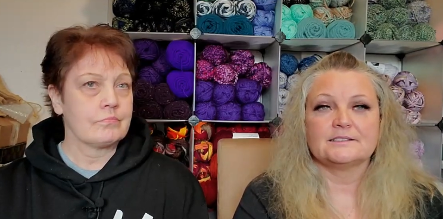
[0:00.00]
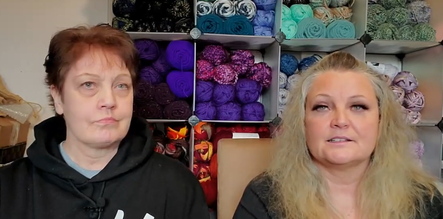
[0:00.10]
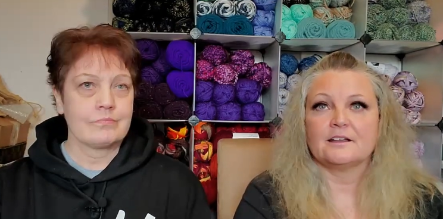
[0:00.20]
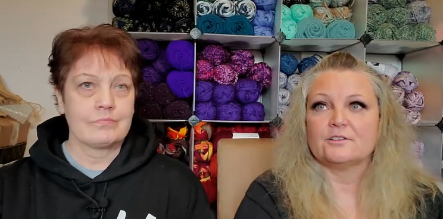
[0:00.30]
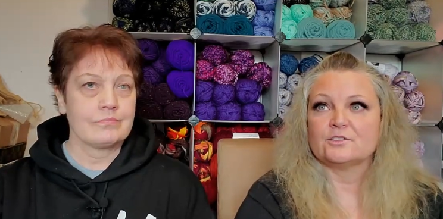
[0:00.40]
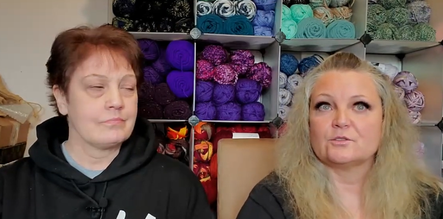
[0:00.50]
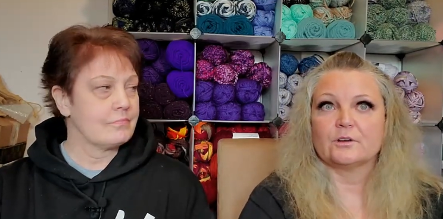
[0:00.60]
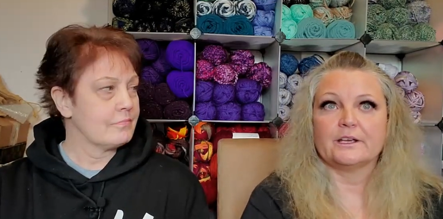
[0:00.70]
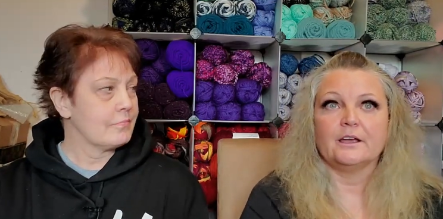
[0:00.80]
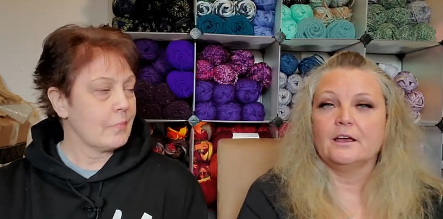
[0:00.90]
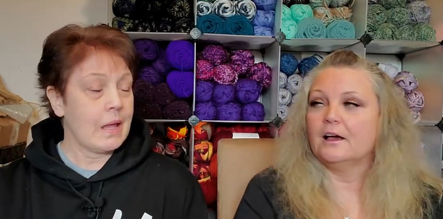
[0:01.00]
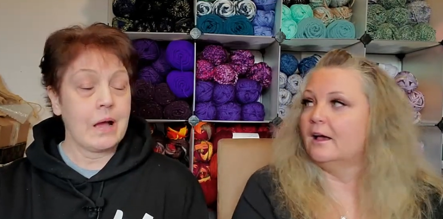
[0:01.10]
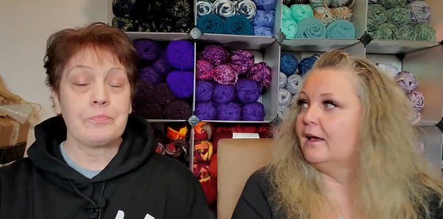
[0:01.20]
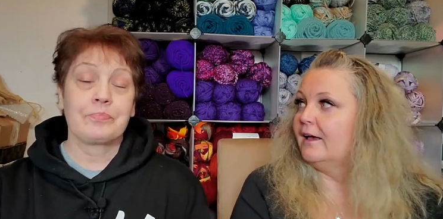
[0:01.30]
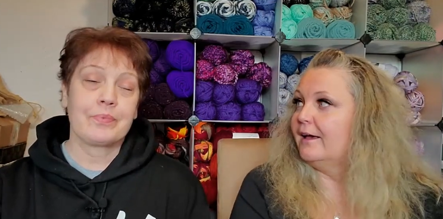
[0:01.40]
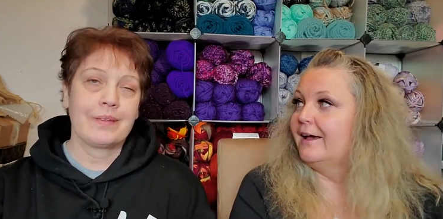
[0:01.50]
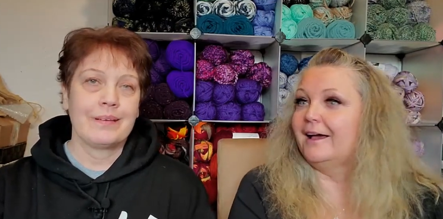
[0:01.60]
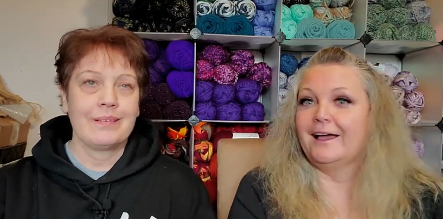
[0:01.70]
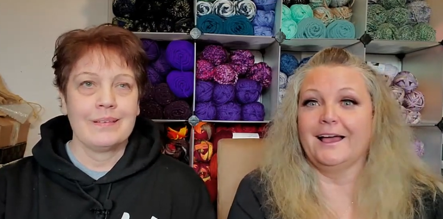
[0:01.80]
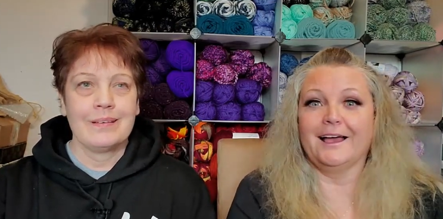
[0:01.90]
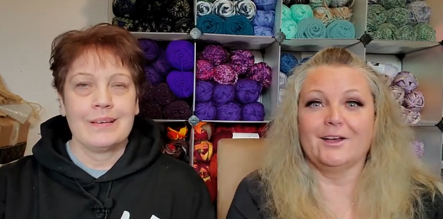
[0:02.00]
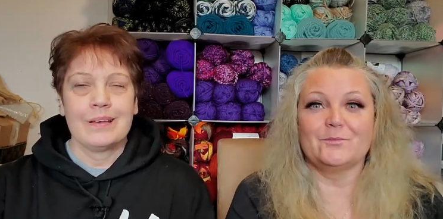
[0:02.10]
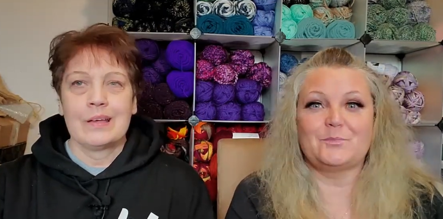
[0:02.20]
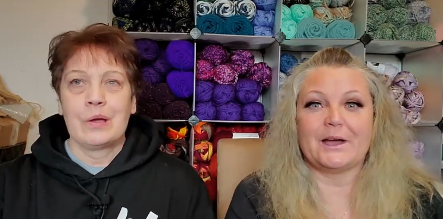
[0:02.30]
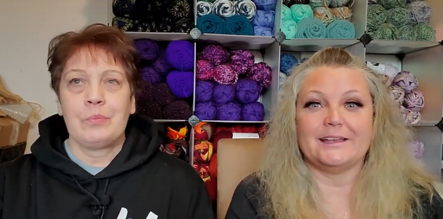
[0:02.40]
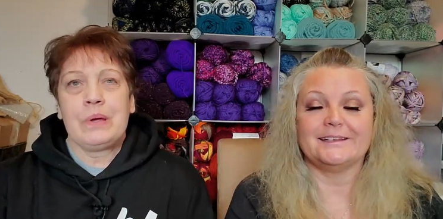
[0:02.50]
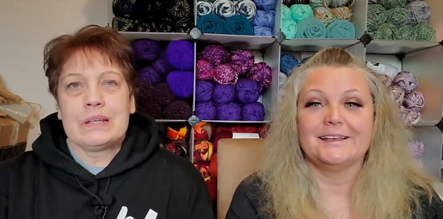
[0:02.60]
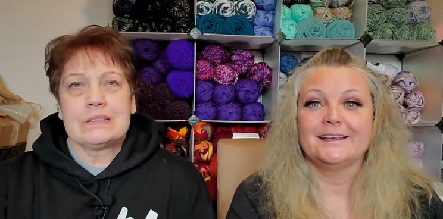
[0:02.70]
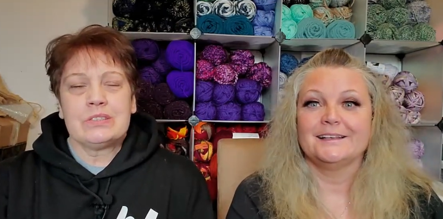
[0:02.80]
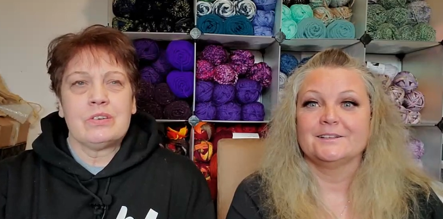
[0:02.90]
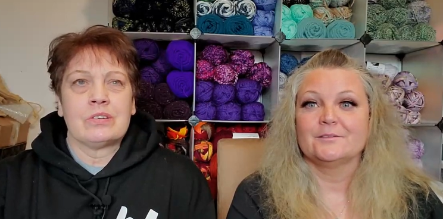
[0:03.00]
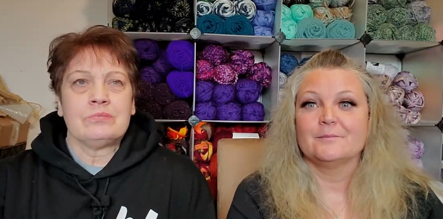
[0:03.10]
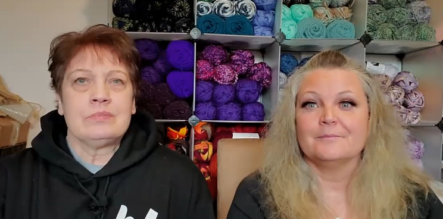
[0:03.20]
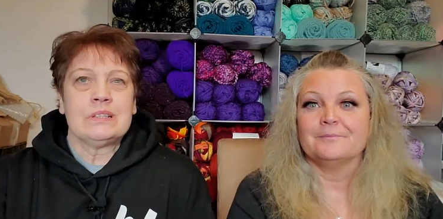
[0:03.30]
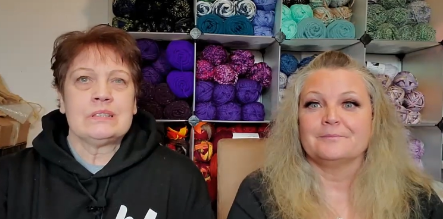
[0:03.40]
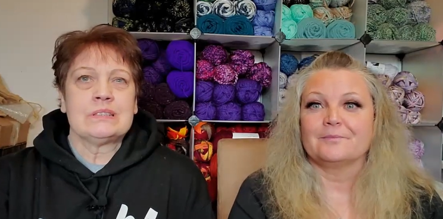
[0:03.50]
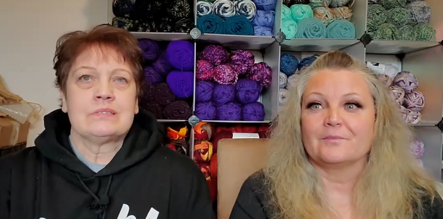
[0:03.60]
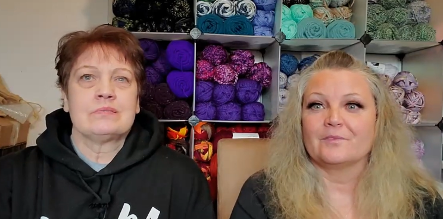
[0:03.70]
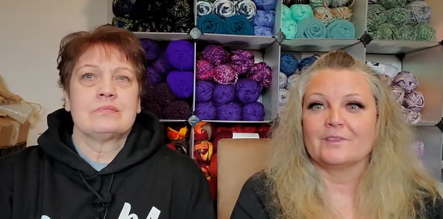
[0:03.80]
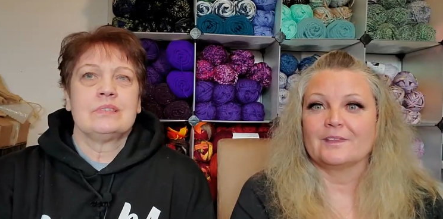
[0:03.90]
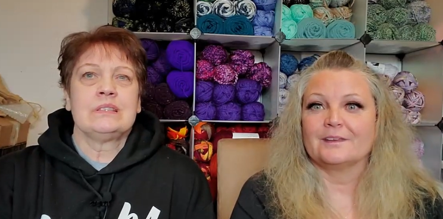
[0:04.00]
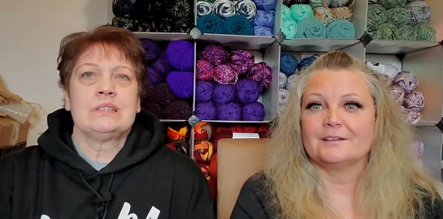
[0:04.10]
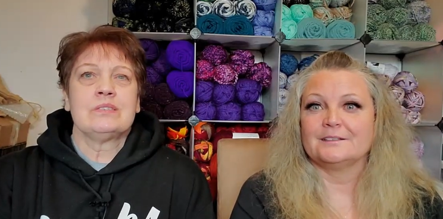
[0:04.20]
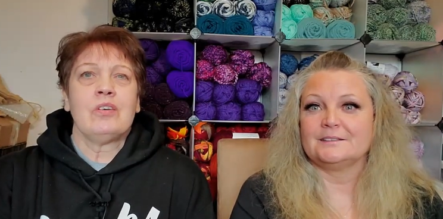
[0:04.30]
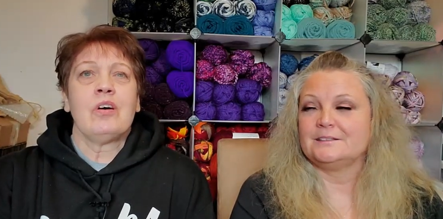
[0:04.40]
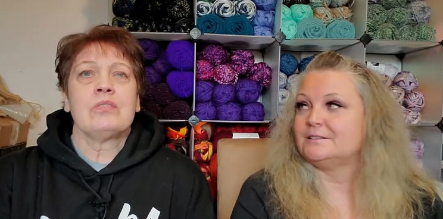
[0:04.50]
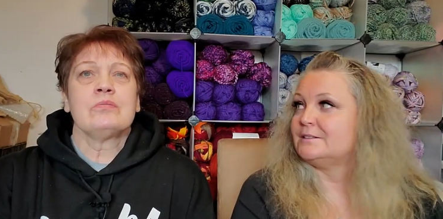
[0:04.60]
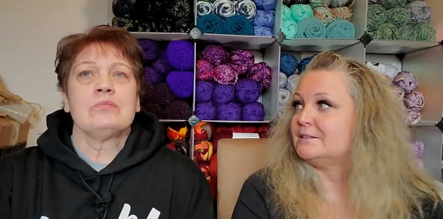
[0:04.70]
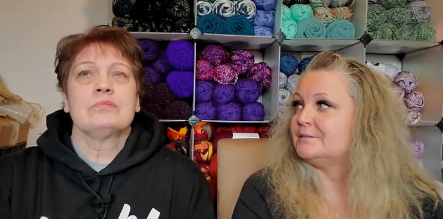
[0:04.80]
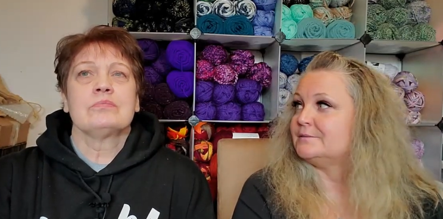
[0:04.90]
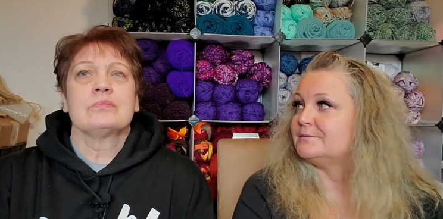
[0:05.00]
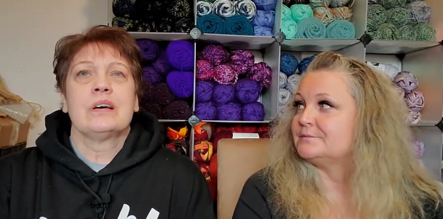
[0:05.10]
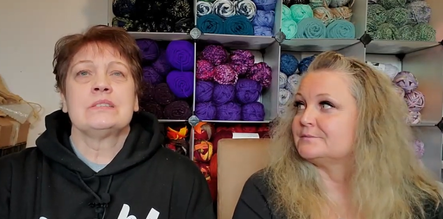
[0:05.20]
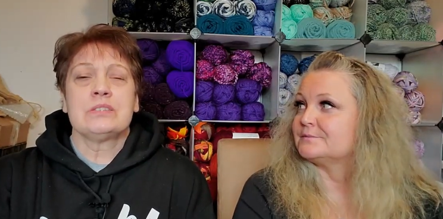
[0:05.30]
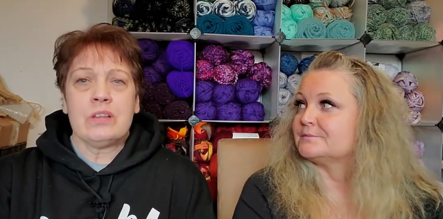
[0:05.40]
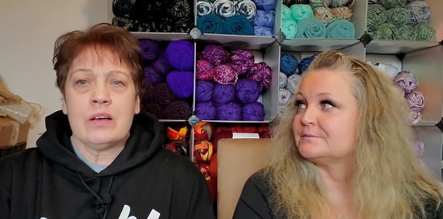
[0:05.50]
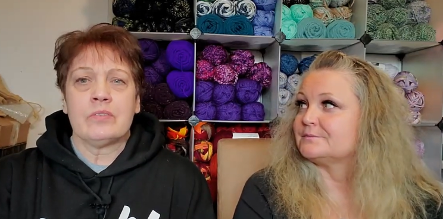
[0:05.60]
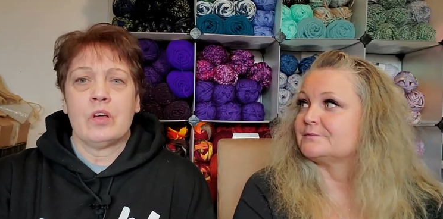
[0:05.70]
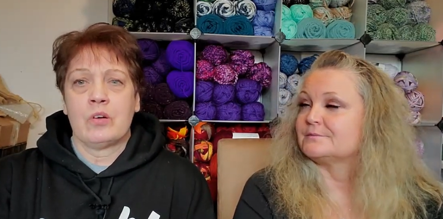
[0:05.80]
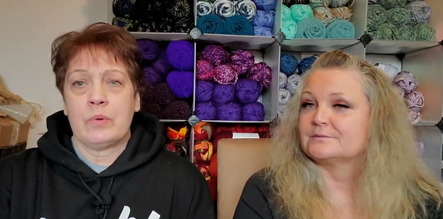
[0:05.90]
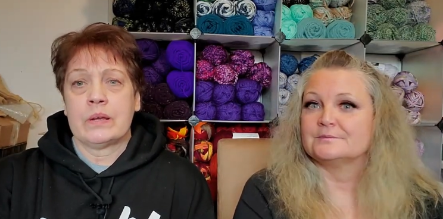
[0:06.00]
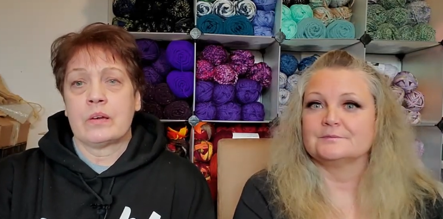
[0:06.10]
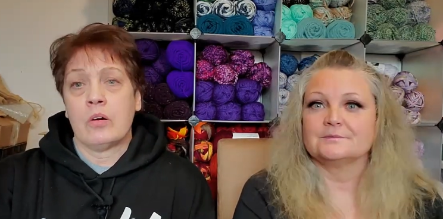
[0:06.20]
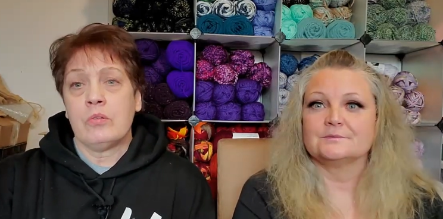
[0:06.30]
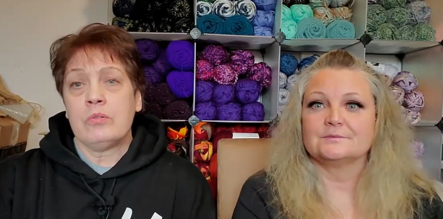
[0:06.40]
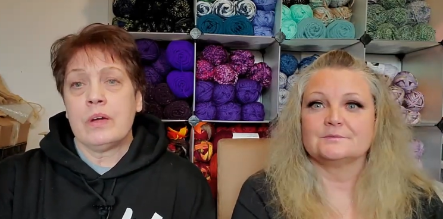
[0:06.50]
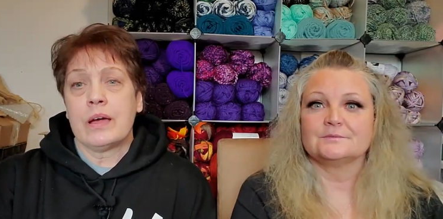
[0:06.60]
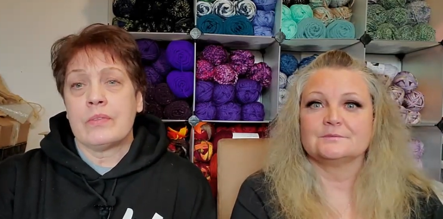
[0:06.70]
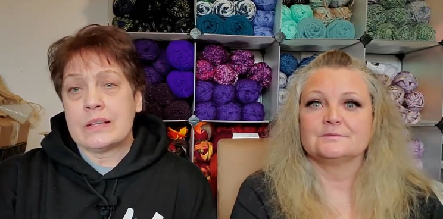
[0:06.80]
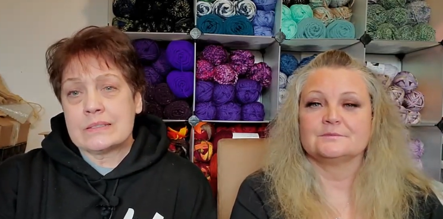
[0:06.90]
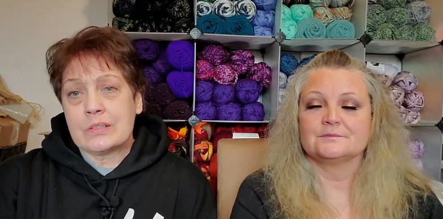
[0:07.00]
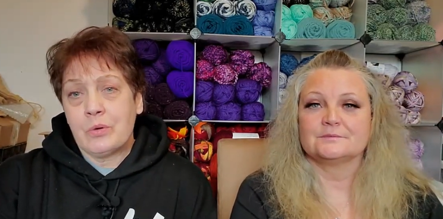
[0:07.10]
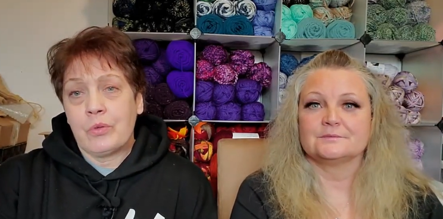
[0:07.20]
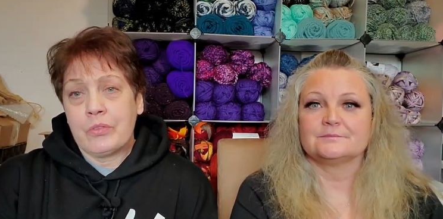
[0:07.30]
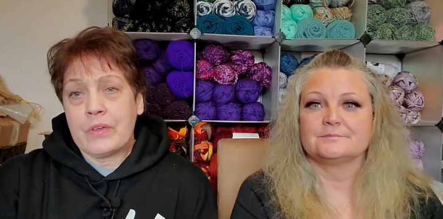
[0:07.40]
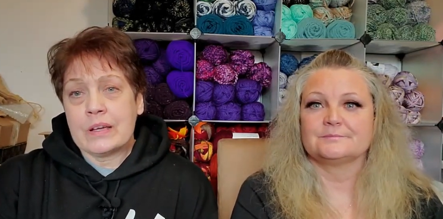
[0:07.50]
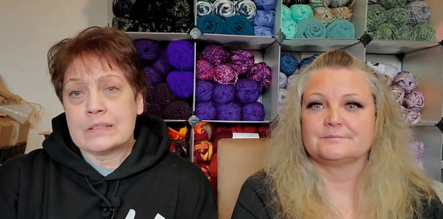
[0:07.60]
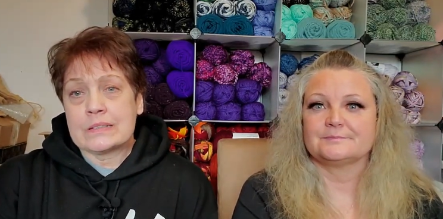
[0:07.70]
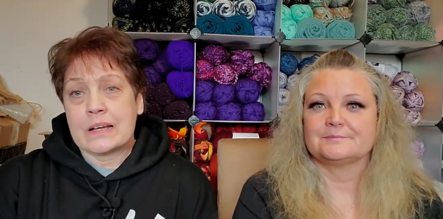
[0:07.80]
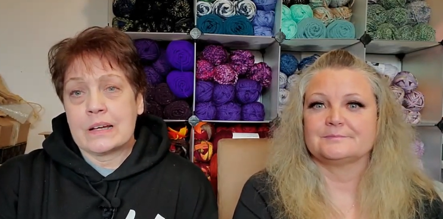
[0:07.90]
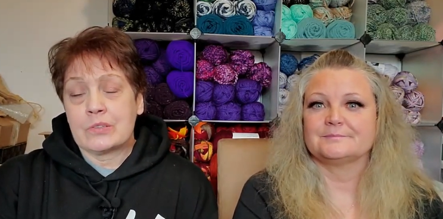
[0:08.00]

Speaker 1: another story. Yeah.
Speaker 2: But it's, you know, it's long. I still have a long way to go. And that's the whole thing, is like, I